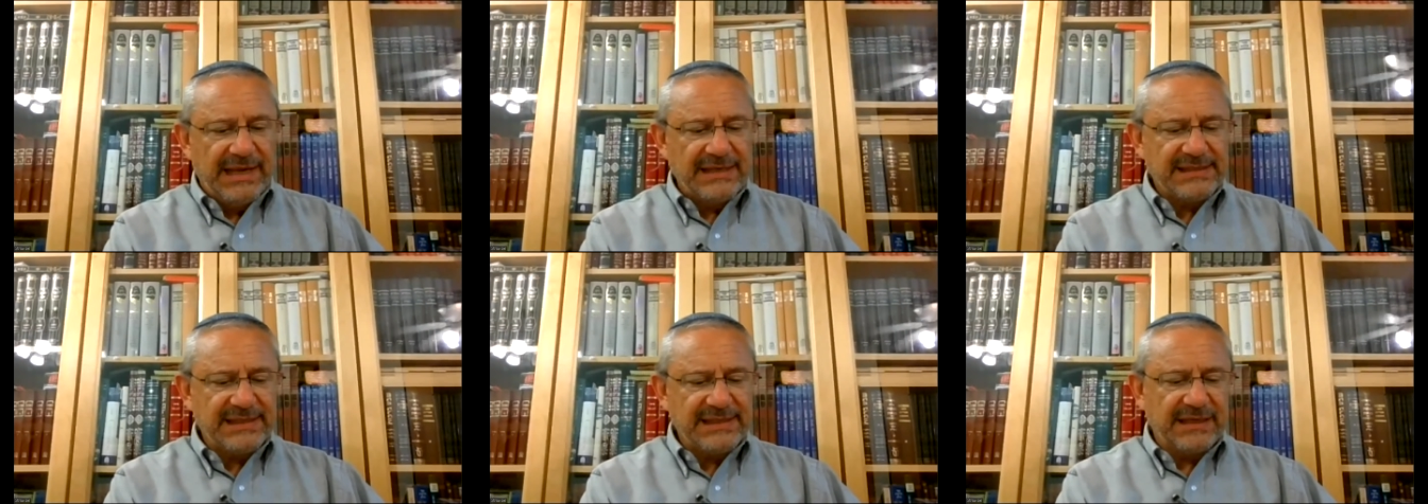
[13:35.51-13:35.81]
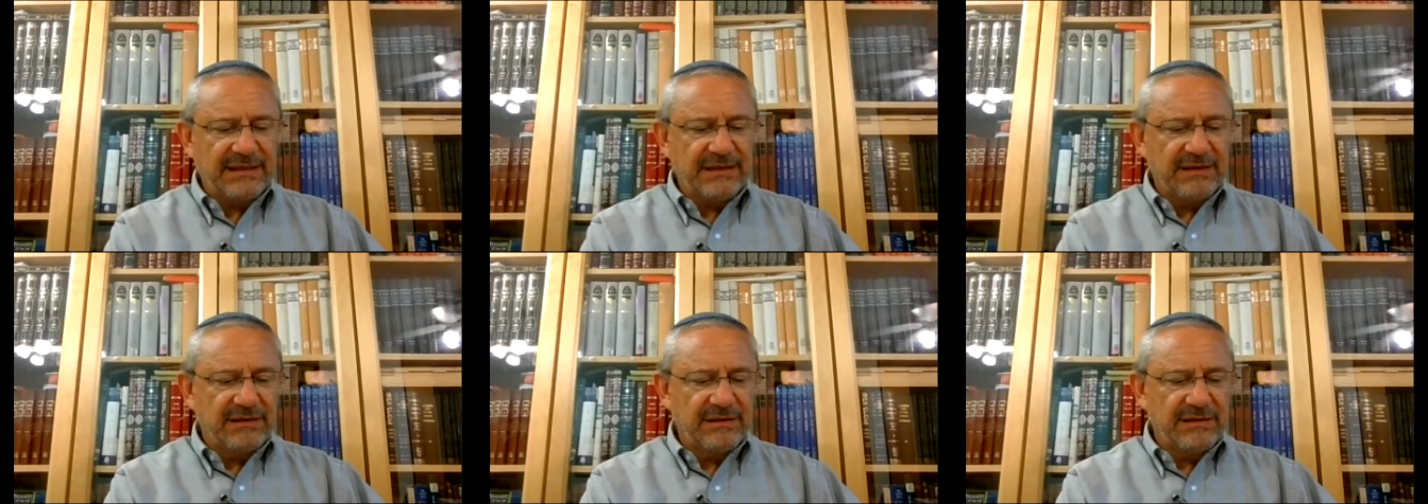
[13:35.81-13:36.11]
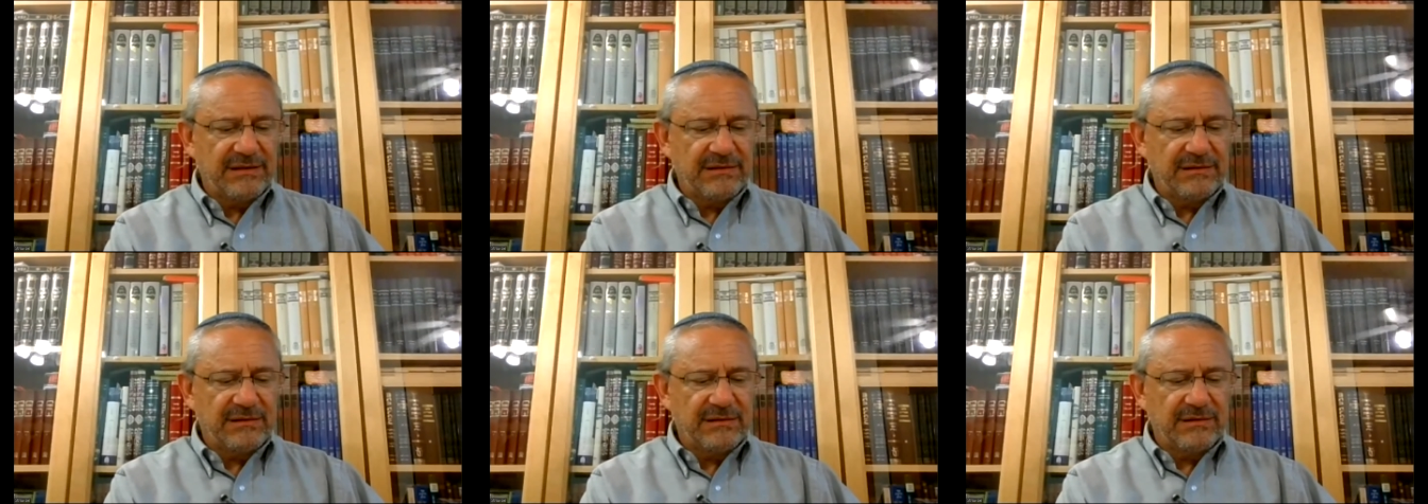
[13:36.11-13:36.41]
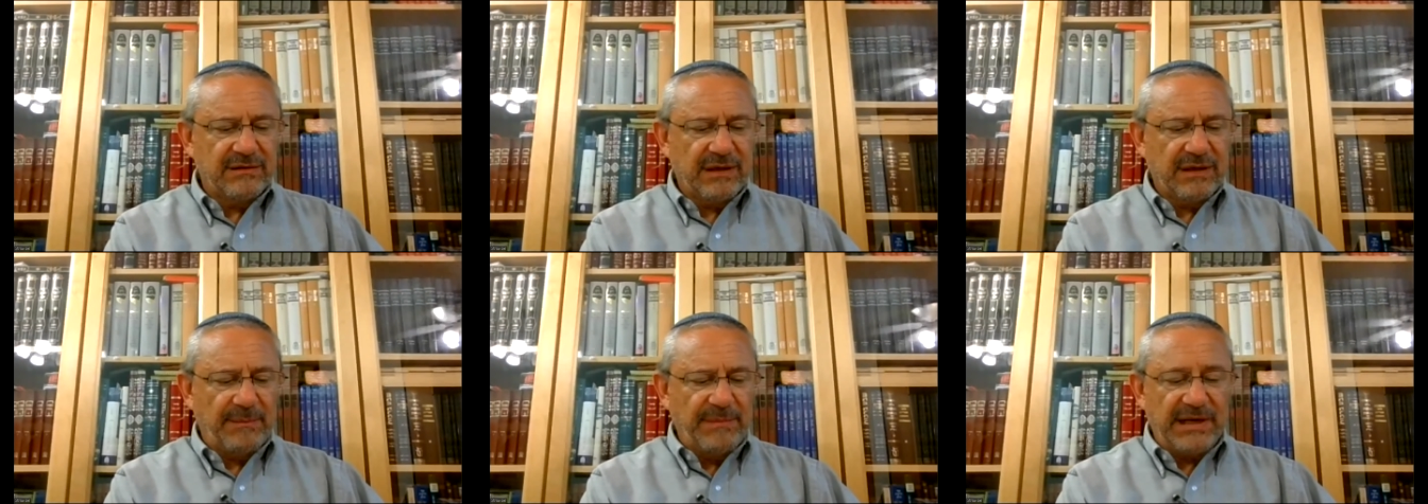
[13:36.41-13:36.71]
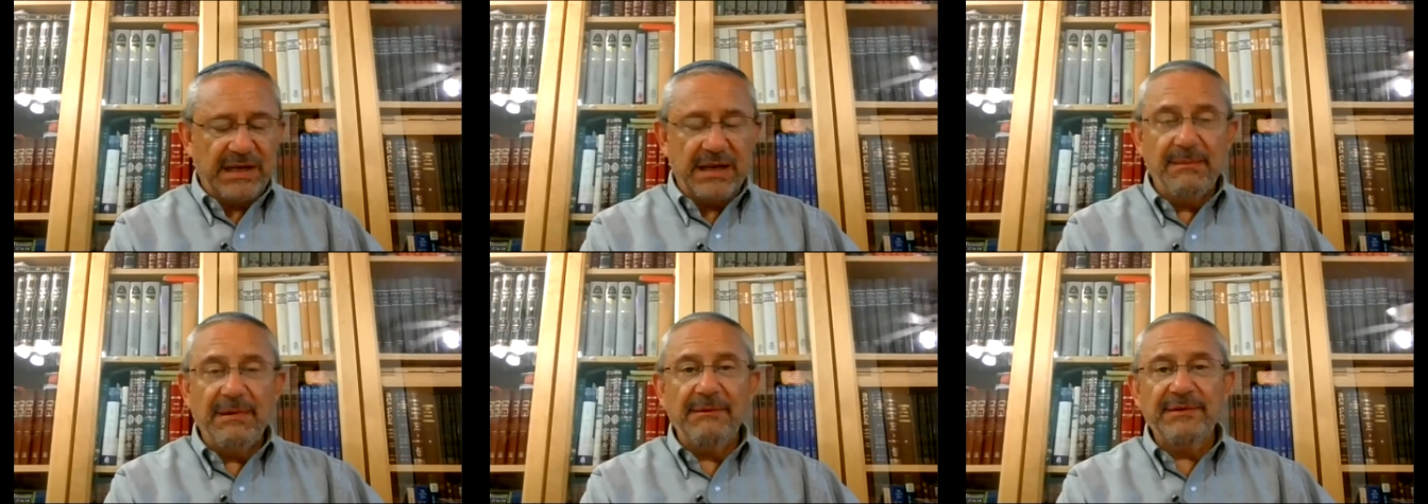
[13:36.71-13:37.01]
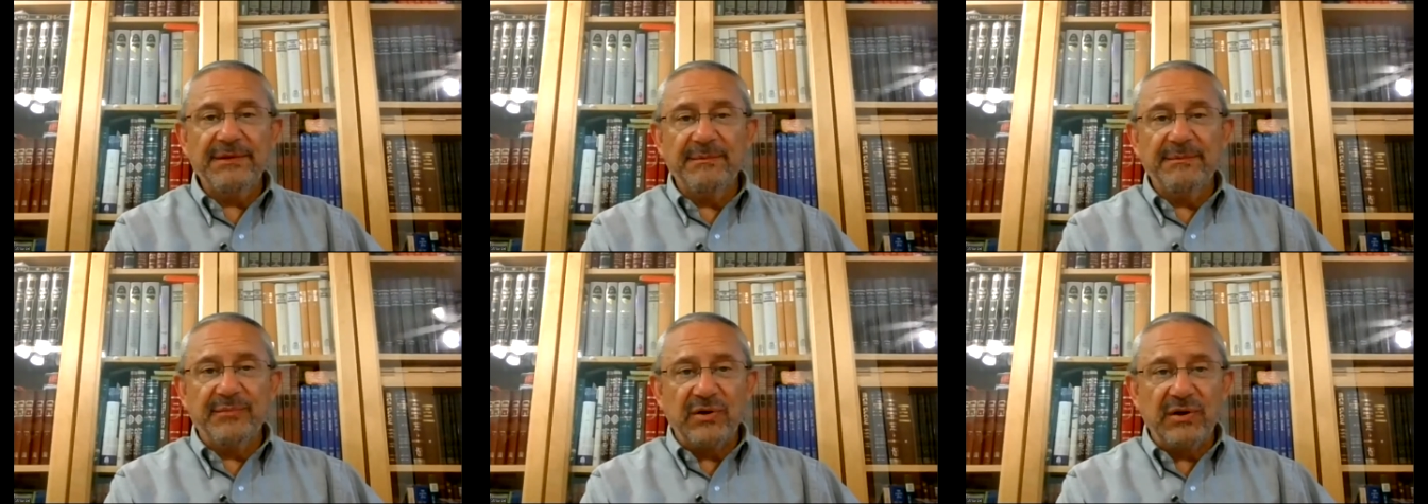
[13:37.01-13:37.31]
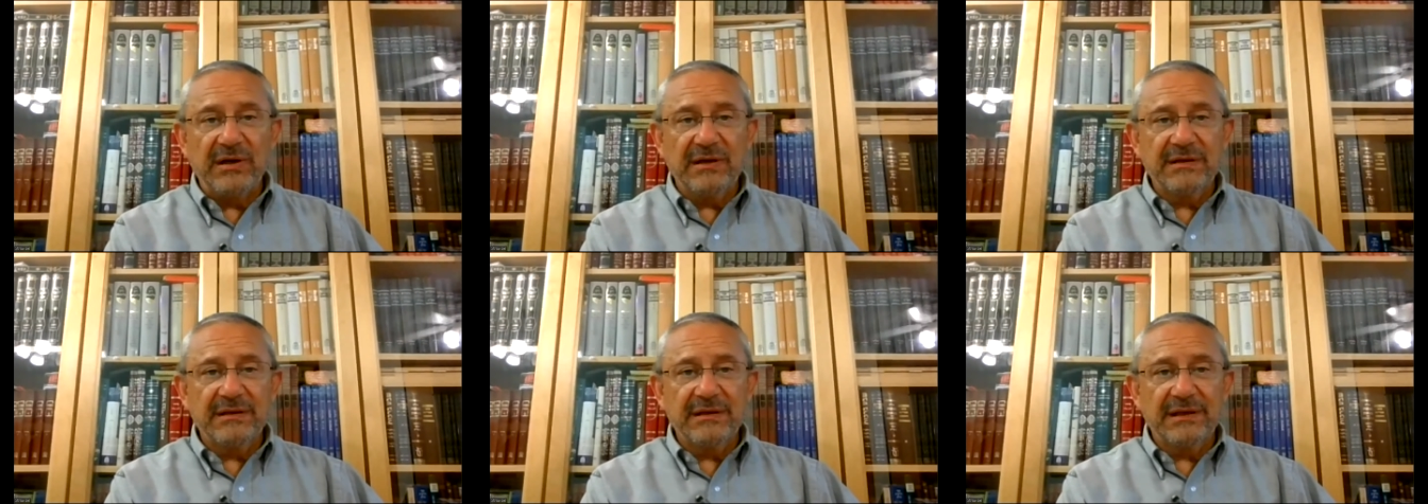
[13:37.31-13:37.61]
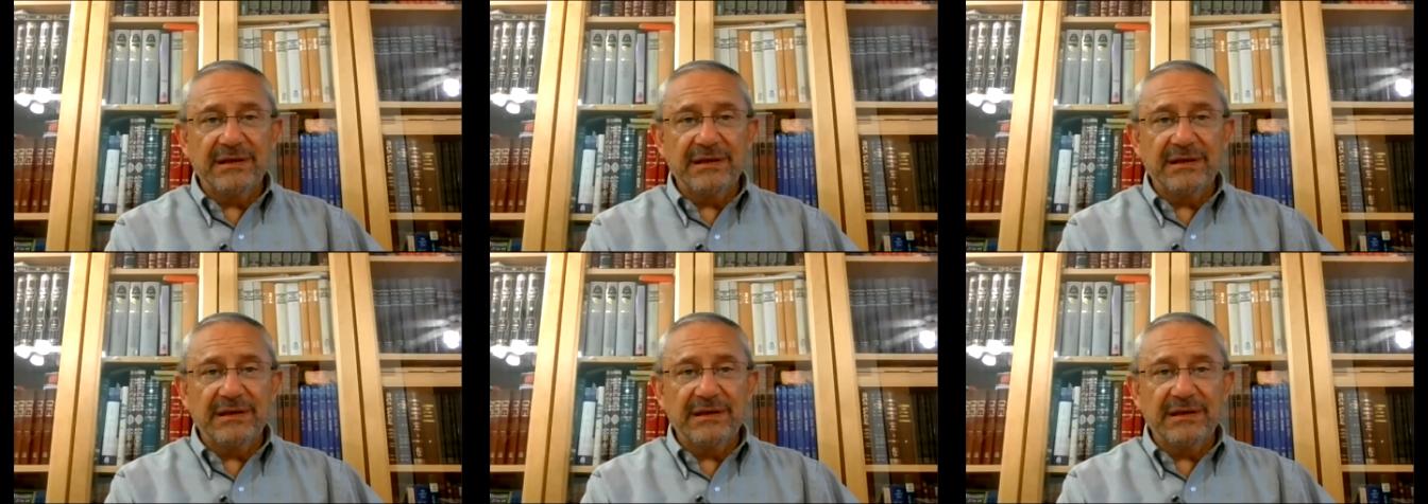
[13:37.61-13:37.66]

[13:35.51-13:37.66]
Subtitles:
I was like, I'm going to come out with a book.